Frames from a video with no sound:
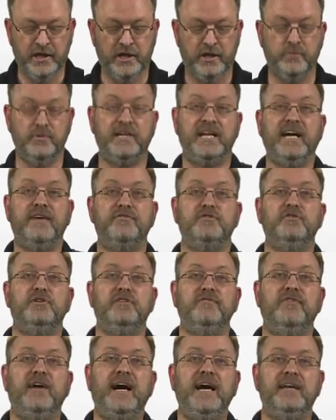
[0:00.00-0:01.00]
You would have to
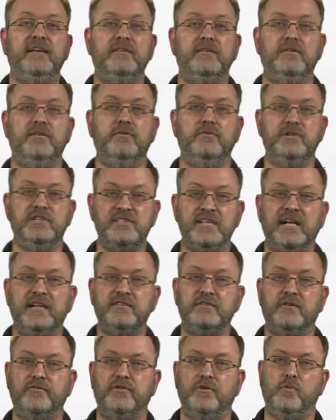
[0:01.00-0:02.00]
divide the
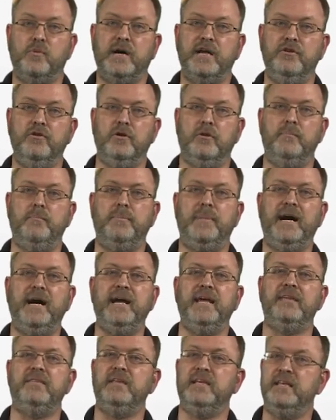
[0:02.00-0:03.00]
result of the 1 norm
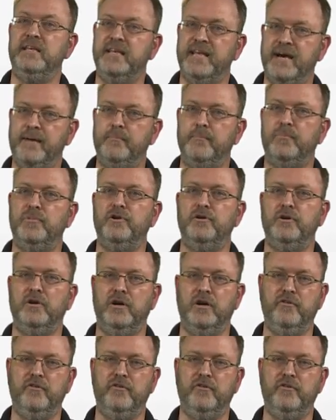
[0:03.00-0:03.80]
by the number